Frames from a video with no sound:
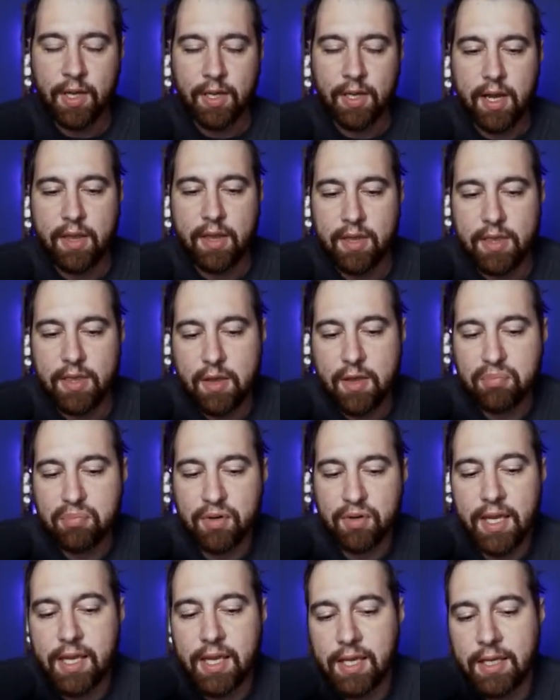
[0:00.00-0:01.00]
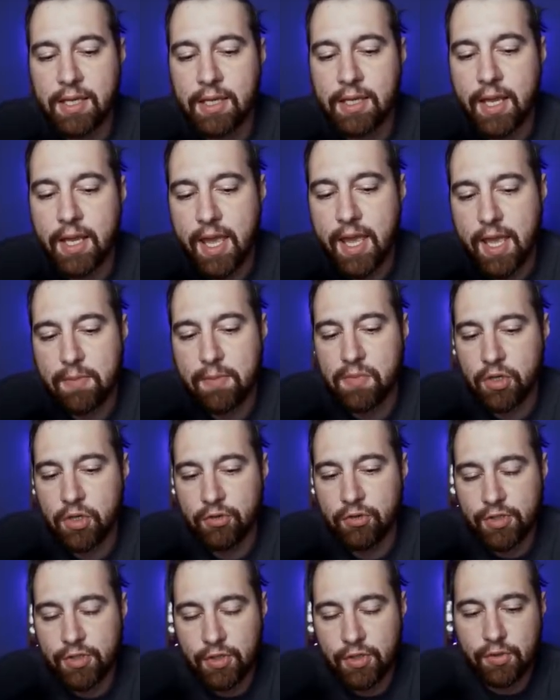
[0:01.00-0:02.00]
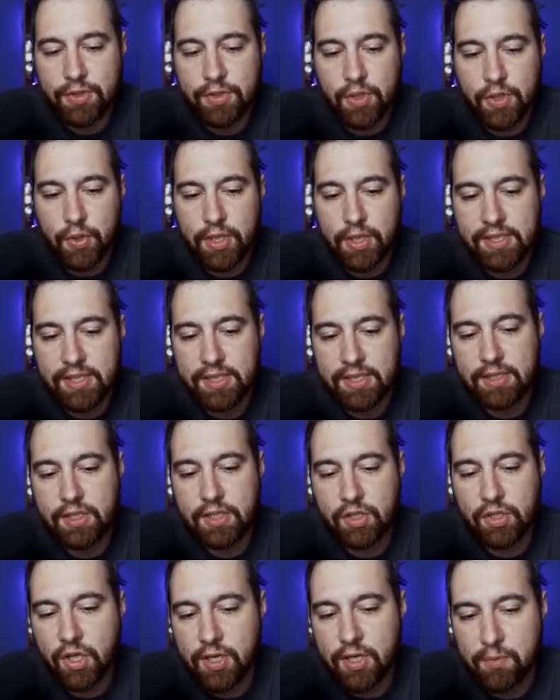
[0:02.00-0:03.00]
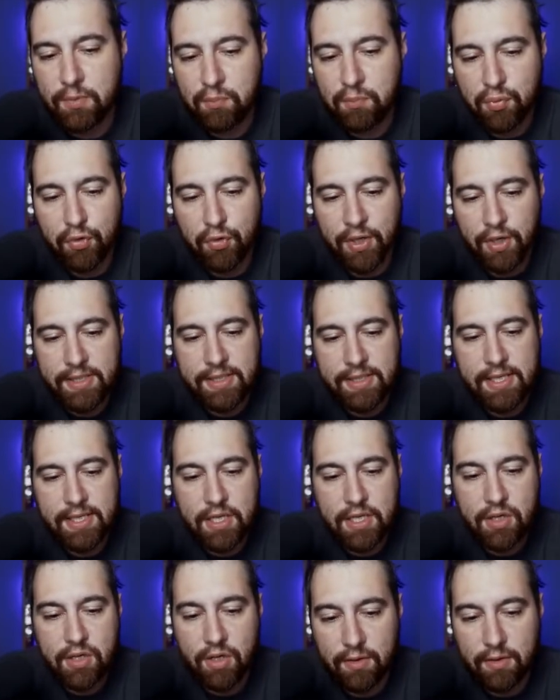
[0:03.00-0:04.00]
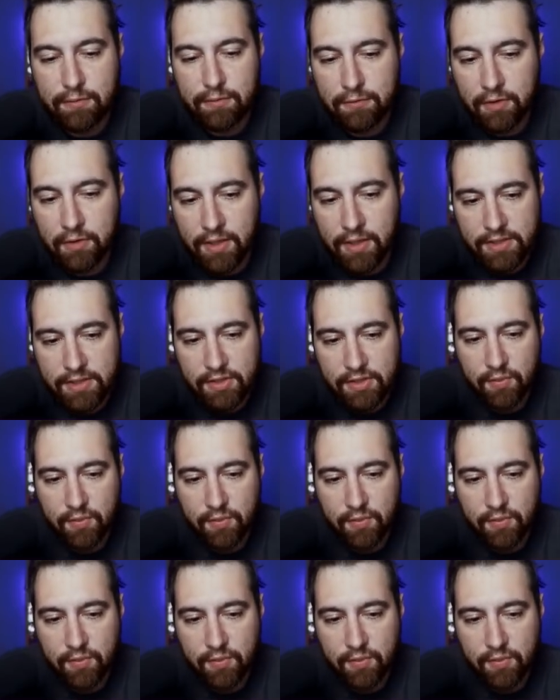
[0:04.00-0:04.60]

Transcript: And then they bring in a Mewtwo. So this is looking pretty good for us.